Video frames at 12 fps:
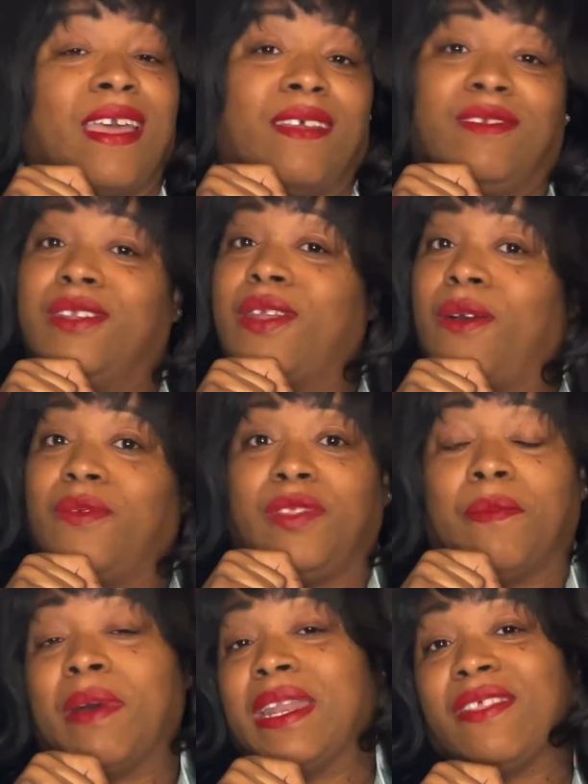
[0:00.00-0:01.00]
you know, the
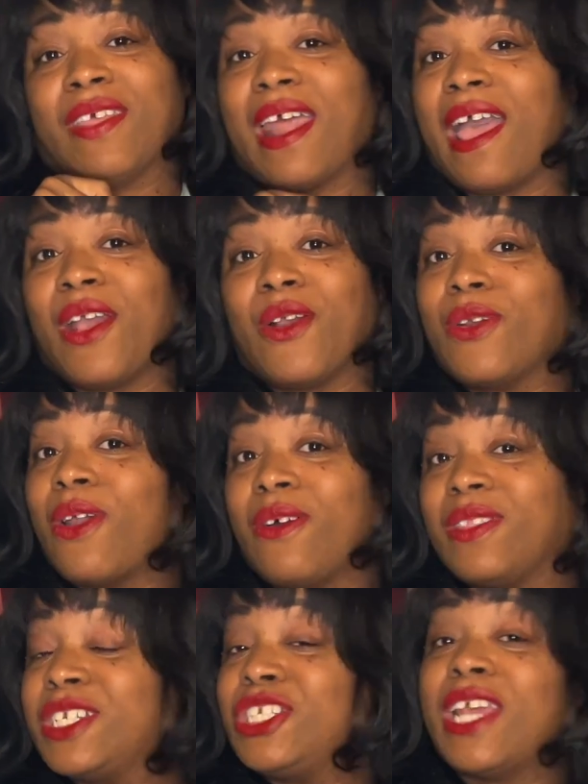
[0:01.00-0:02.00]
money that I earn on
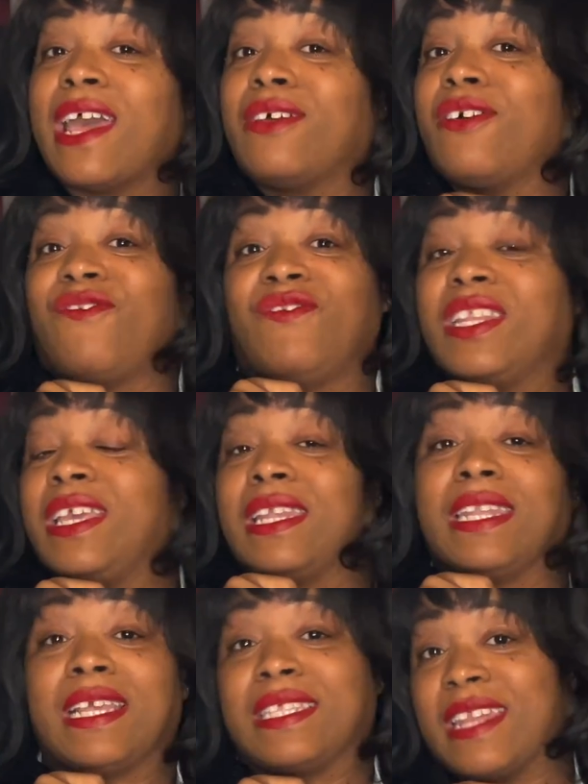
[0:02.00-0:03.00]
this channel, affiliate
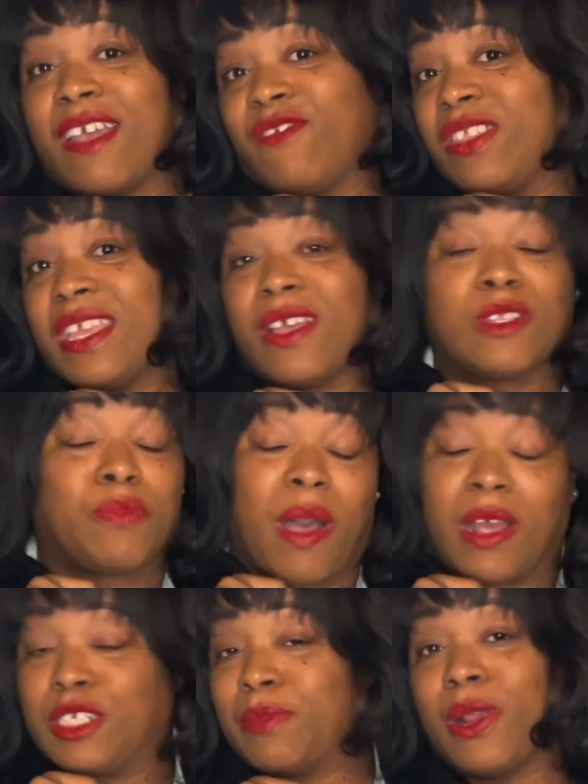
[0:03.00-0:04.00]
links and everything else,
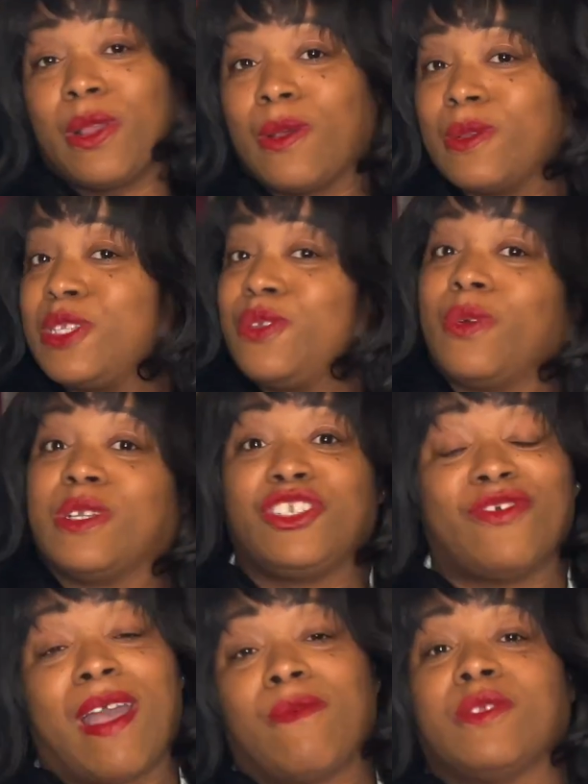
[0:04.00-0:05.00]
Poshmark, goes towards
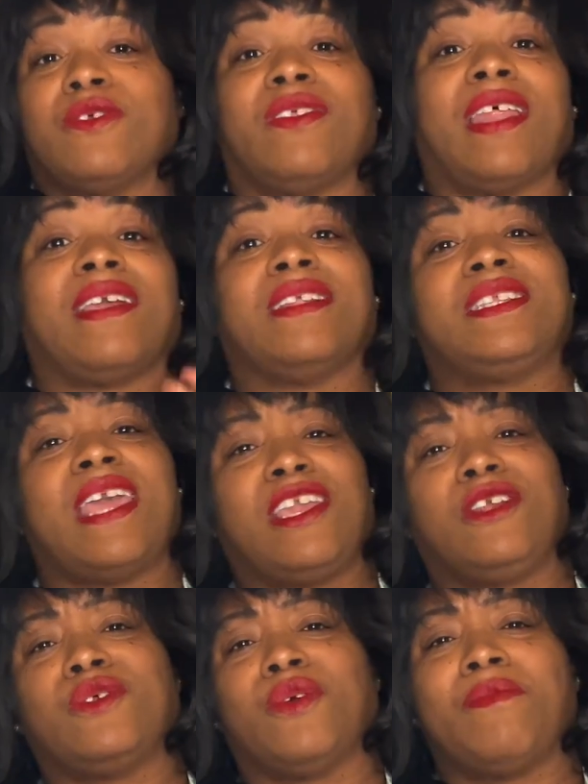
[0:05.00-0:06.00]
travel, so that I can take
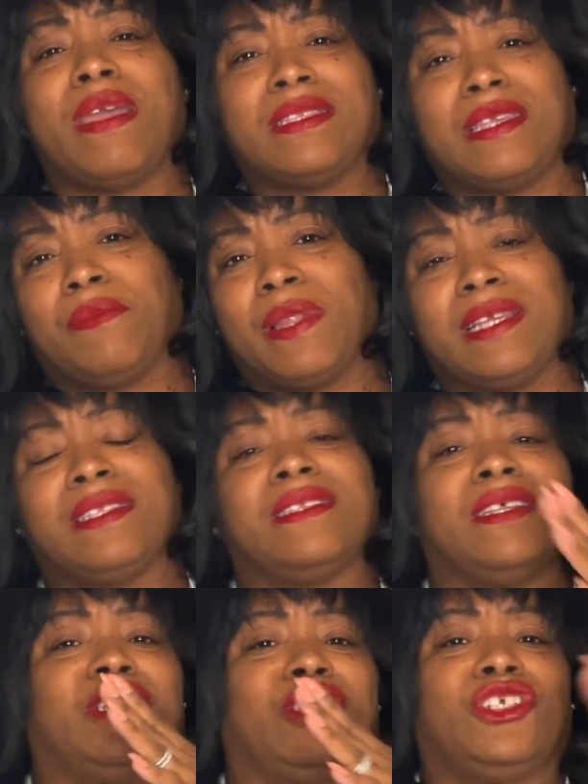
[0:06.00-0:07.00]
you to amazing places
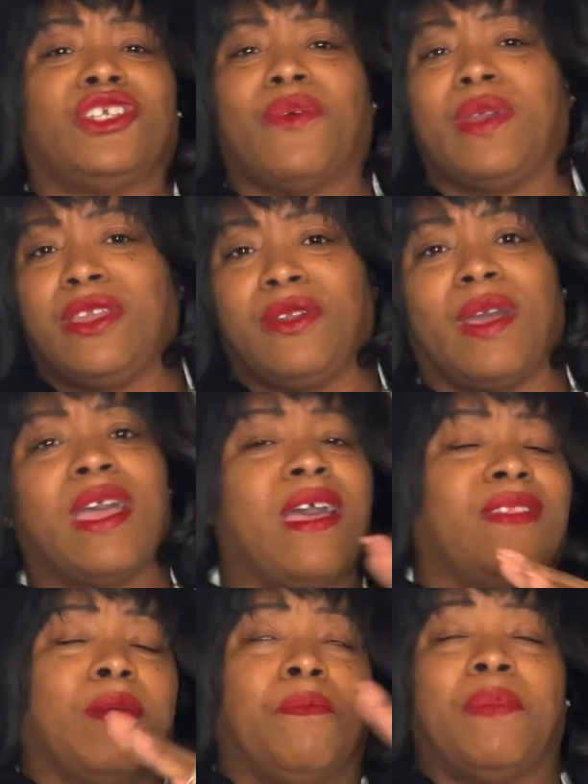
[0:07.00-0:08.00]
and just showing you
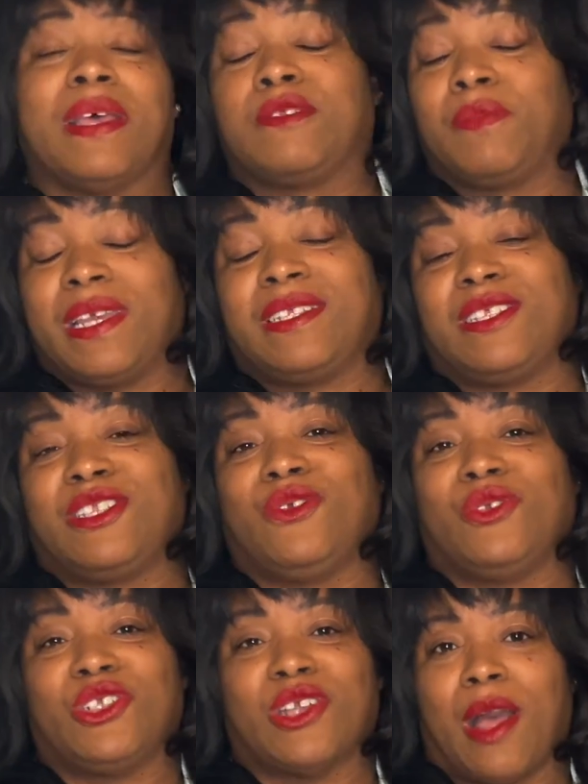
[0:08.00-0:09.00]
the best places to
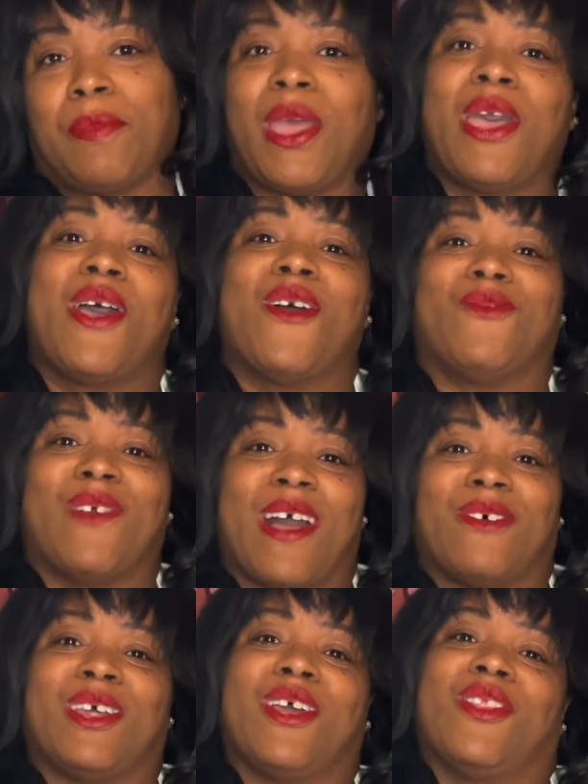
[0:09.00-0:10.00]
shop
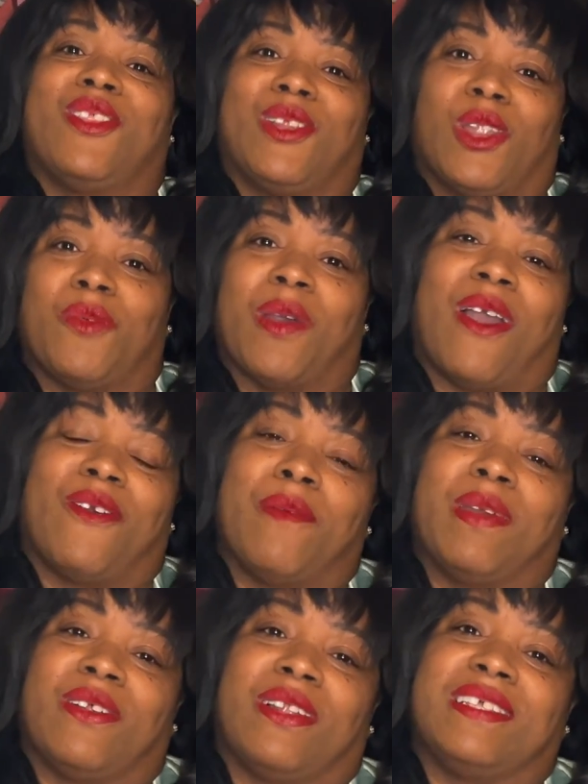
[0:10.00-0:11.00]
around the globe. All right,
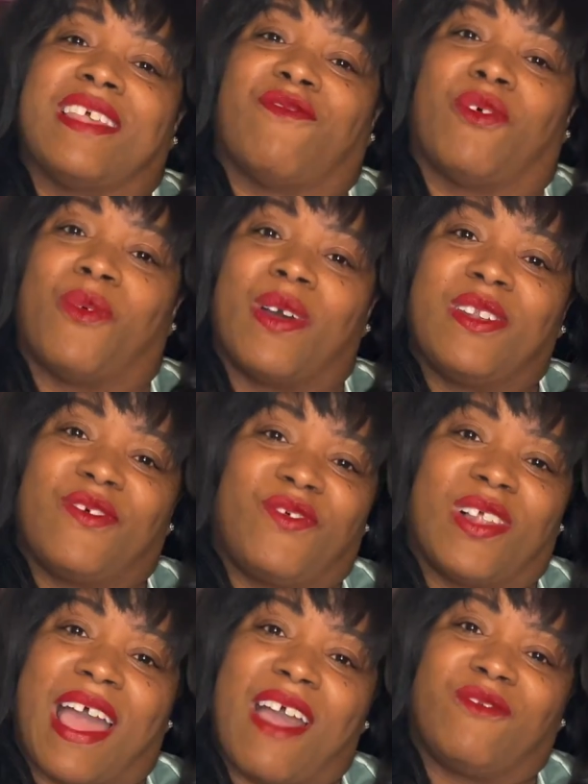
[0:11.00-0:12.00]
my darlings, have a
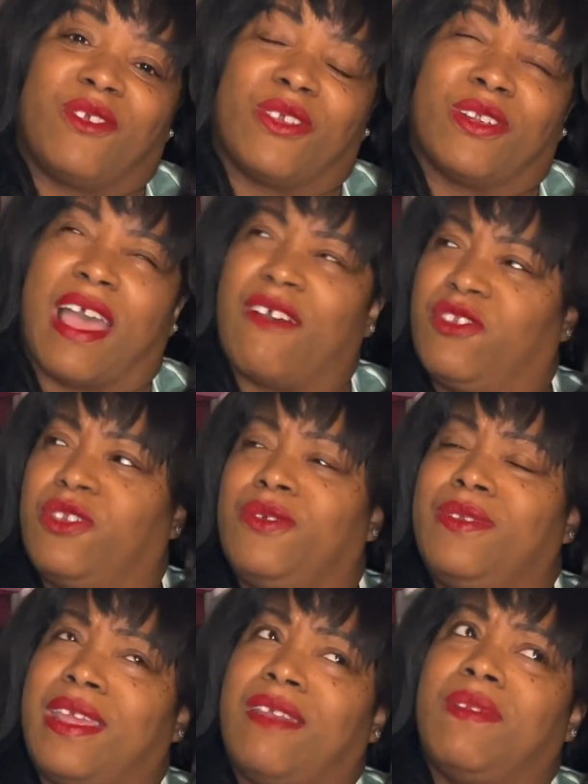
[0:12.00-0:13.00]
wonderful
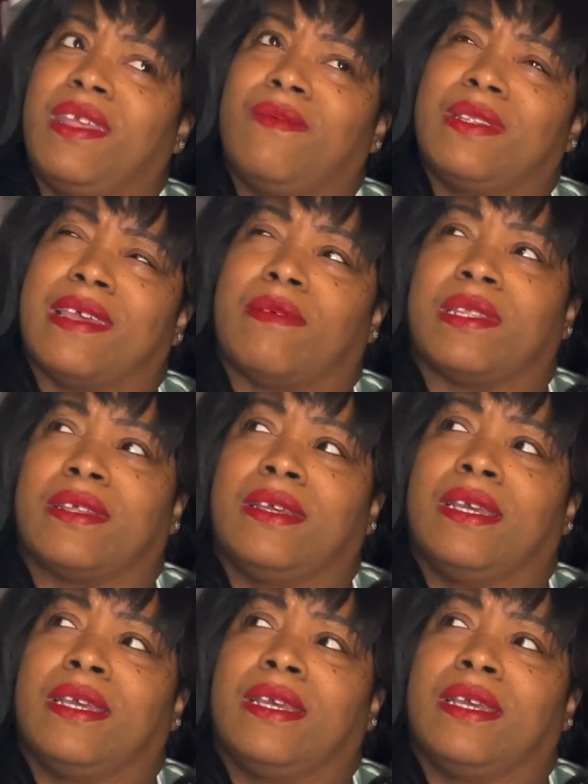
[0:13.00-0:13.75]
afternoon, evening, what time is it?